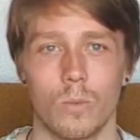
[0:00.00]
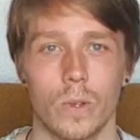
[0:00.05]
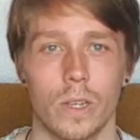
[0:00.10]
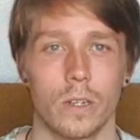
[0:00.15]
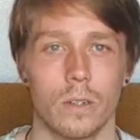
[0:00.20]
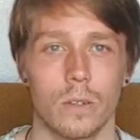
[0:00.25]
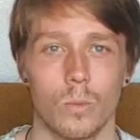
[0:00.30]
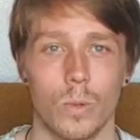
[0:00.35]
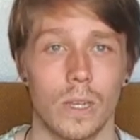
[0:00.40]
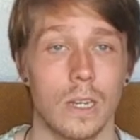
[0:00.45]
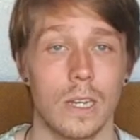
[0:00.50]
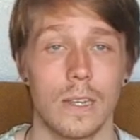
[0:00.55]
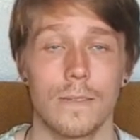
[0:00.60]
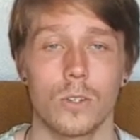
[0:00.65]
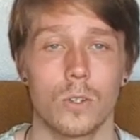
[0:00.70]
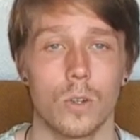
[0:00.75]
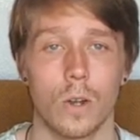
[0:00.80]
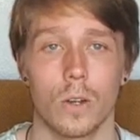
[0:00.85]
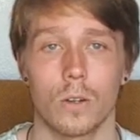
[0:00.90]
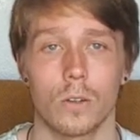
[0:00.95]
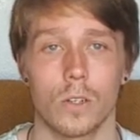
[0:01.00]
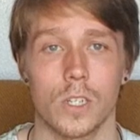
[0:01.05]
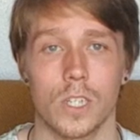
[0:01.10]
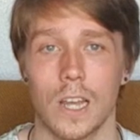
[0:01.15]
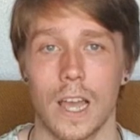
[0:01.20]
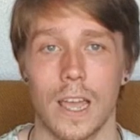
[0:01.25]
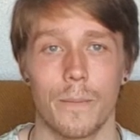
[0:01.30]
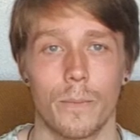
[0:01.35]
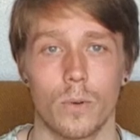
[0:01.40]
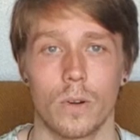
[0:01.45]
We can even talk on
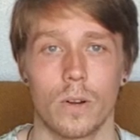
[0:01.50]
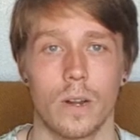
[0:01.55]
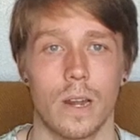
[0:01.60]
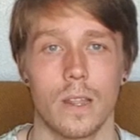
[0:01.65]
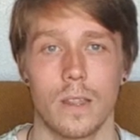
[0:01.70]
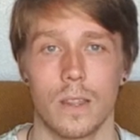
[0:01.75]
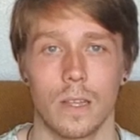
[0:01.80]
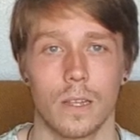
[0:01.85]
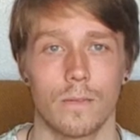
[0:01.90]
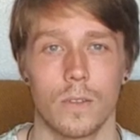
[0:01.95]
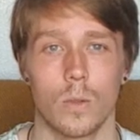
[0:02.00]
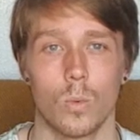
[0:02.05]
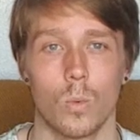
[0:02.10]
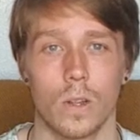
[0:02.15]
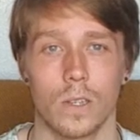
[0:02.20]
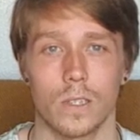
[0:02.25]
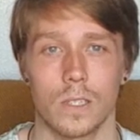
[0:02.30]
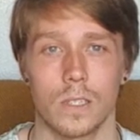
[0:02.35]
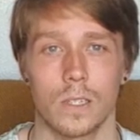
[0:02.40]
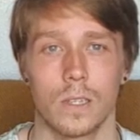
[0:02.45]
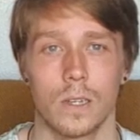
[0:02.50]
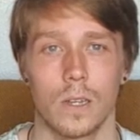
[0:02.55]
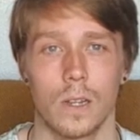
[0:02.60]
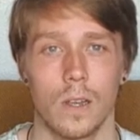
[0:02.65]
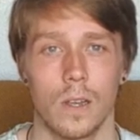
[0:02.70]
Skype or anything if you want.